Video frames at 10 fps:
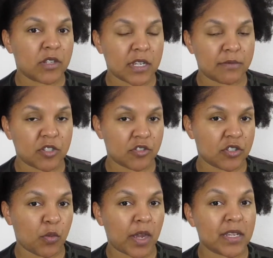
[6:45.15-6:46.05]
which I'm sure
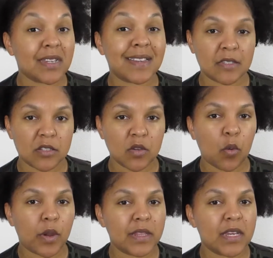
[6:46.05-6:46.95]
is why it gets so
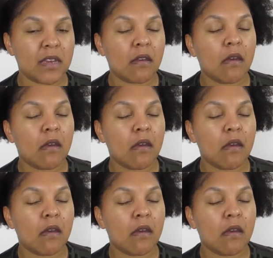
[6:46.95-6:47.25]
oily.